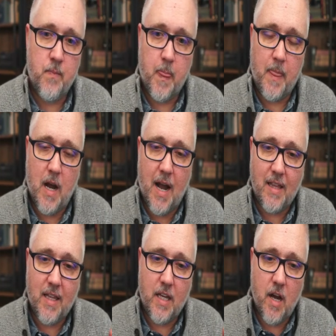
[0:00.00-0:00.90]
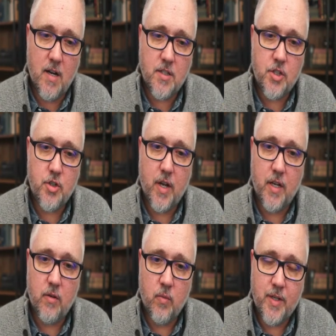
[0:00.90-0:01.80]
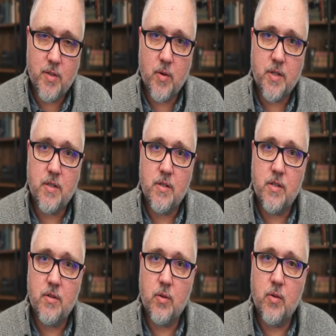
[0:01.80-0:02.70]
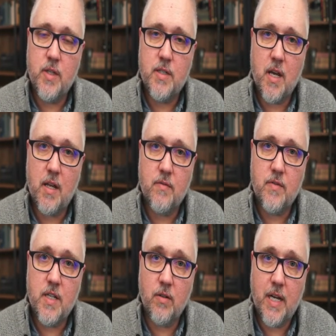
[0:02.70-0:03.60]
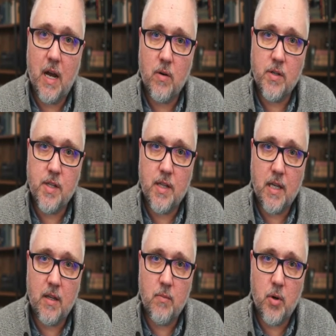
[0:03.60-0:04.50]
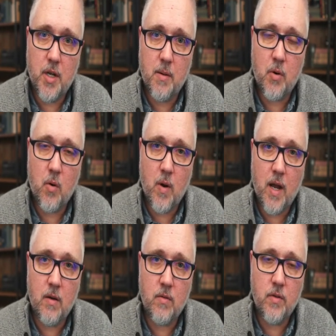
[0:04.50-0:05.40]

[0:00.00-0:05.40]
highly concentrated resources through these kind of cell towers that they can put up around the